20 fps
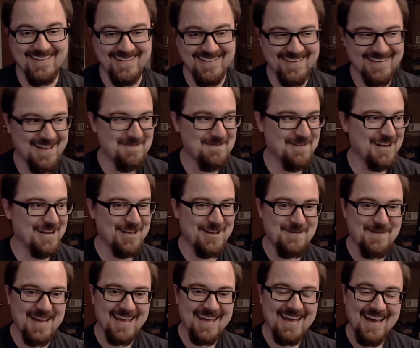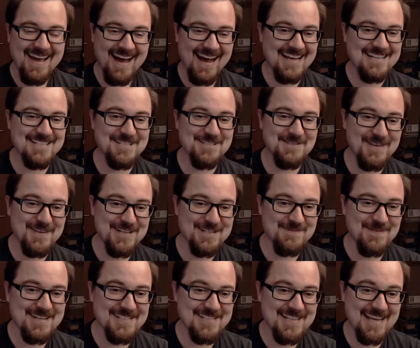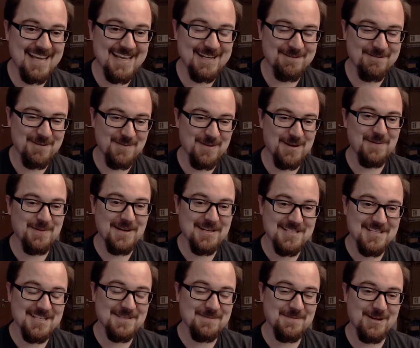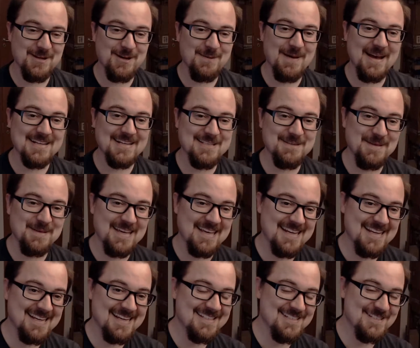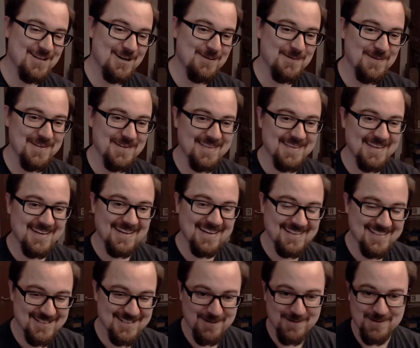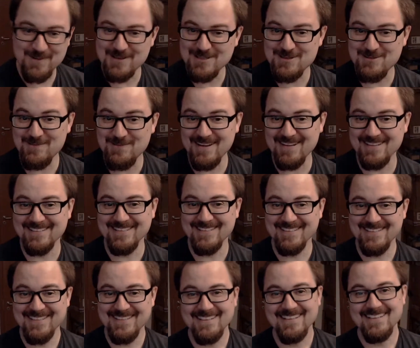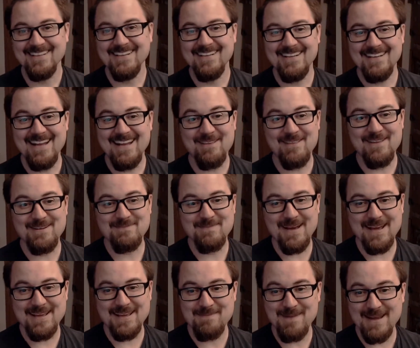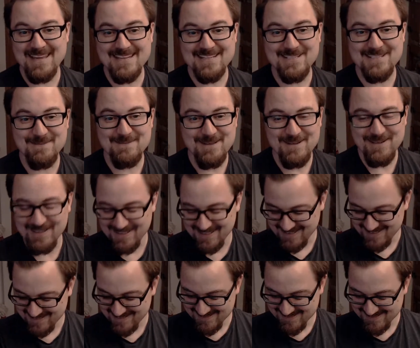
I'm gonna go back. I just finished my second of 3 questions. I'm gonna go back to the beginning and start with question 1, now that my mic is not muted.